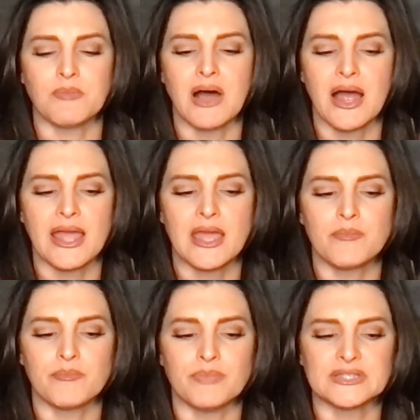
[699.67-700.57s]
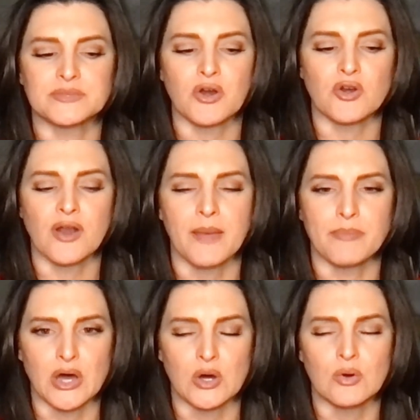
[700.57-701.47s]
My business partner and I,
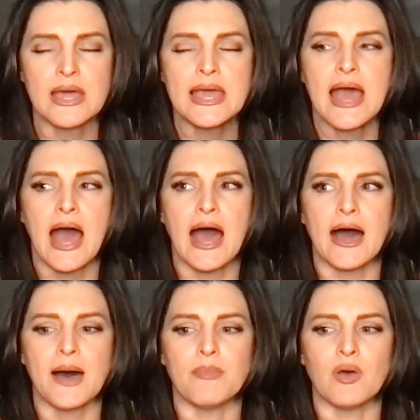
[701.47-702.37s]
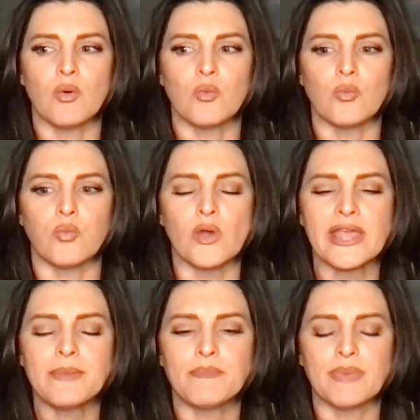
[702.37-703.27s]
Bo,
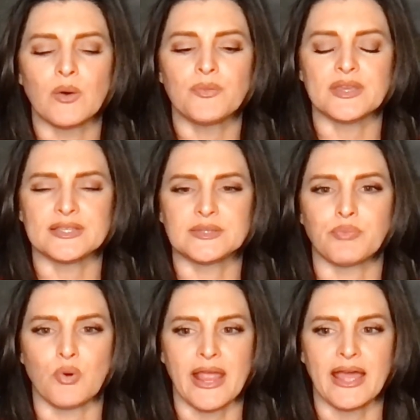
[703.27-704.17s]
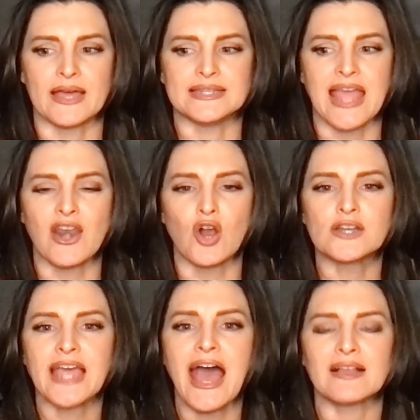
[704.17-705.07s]
we built this brand, and our
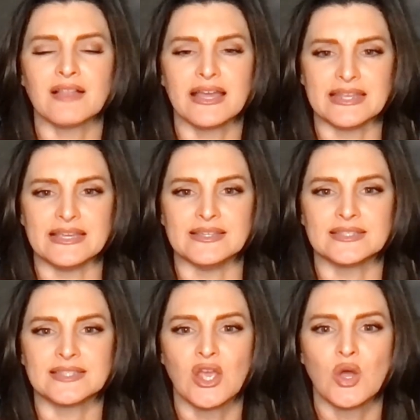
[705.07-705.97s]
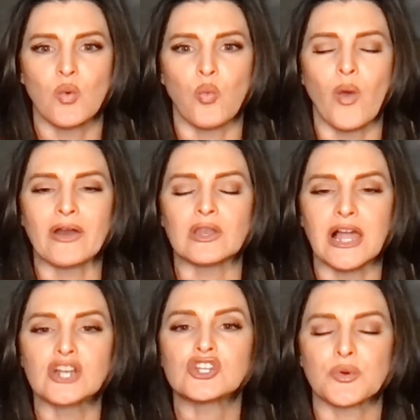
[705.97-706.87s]
tagline is where
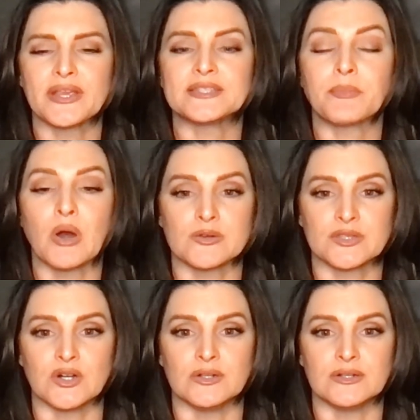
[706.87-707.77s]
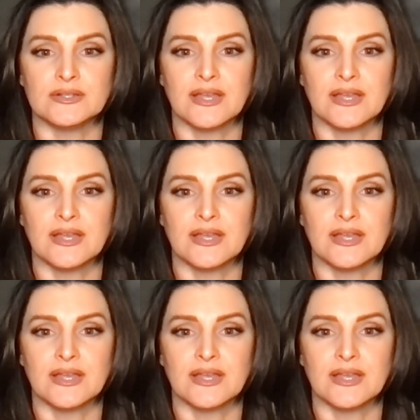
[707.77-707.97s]
luxury is personal.